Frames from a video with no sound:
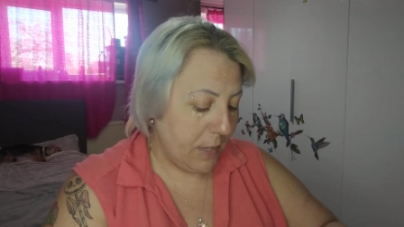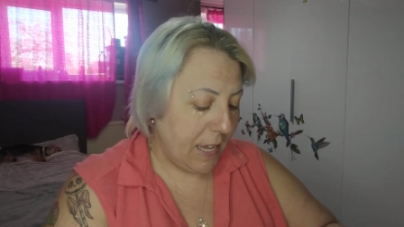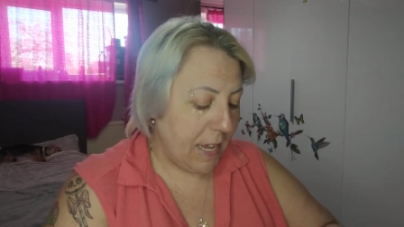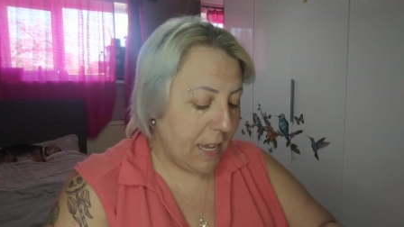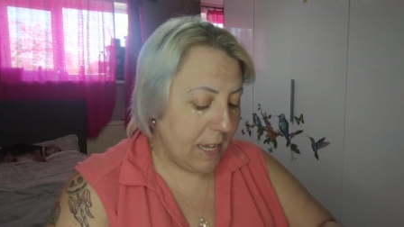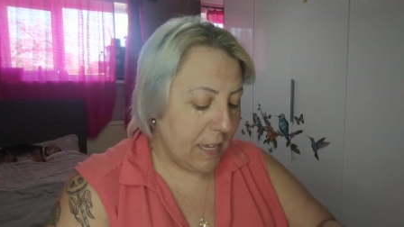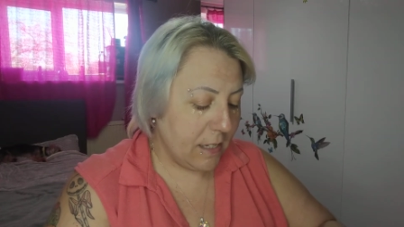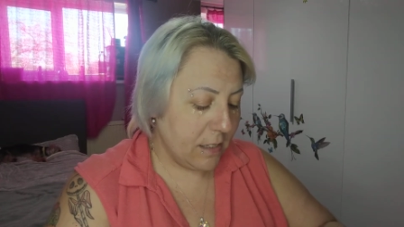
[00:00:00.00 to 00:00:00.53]

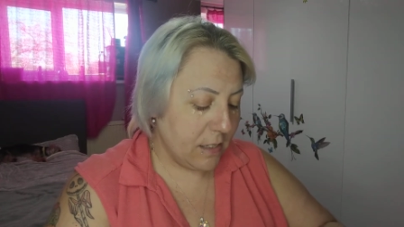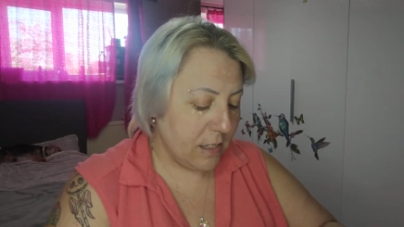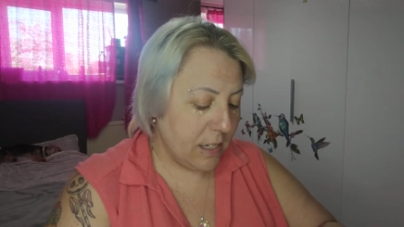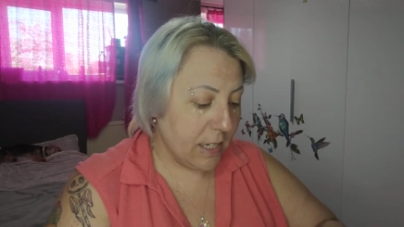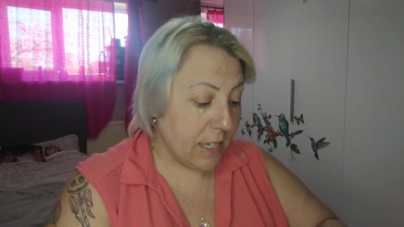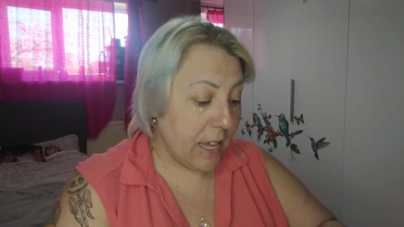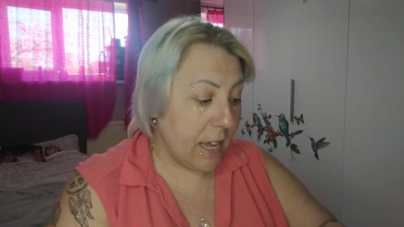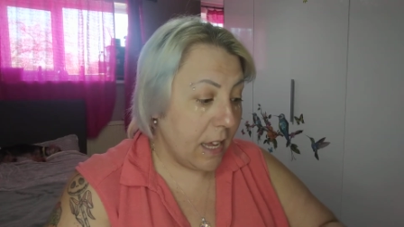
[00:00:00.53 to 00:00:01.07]
And
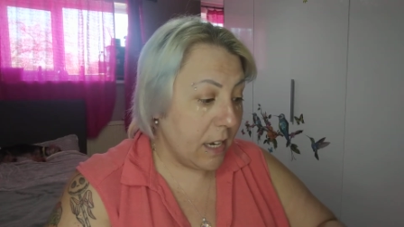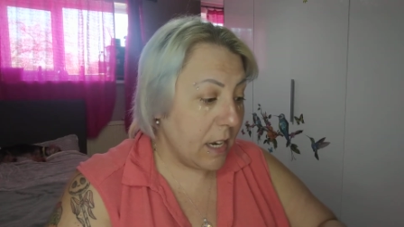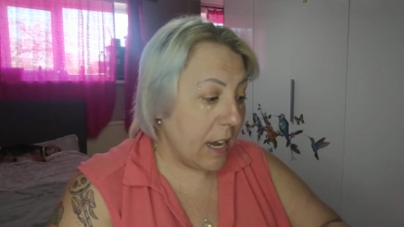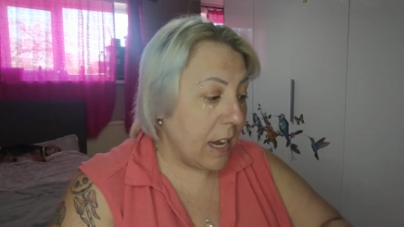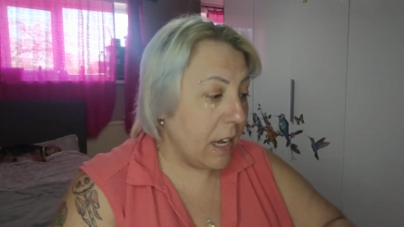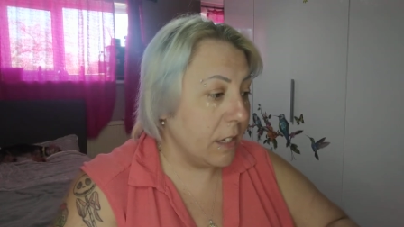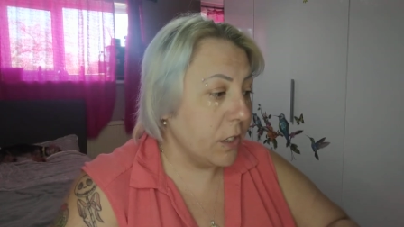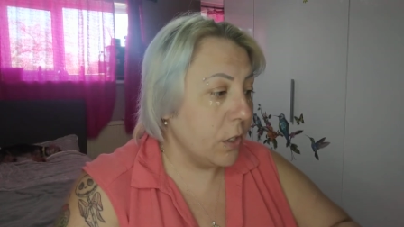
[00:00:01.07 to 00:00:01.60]
again, I